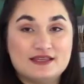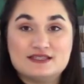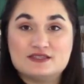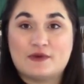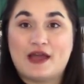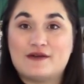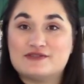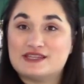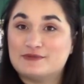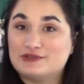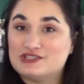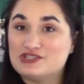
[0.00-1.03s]
this way I was
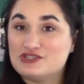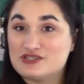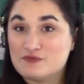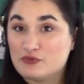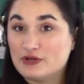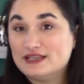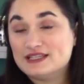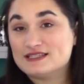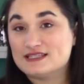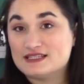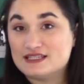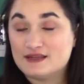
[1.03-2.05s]
able to just bring
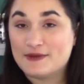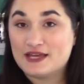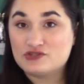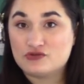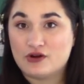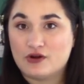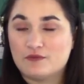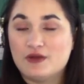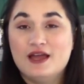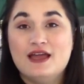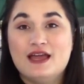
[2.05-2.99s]
this into the bedroom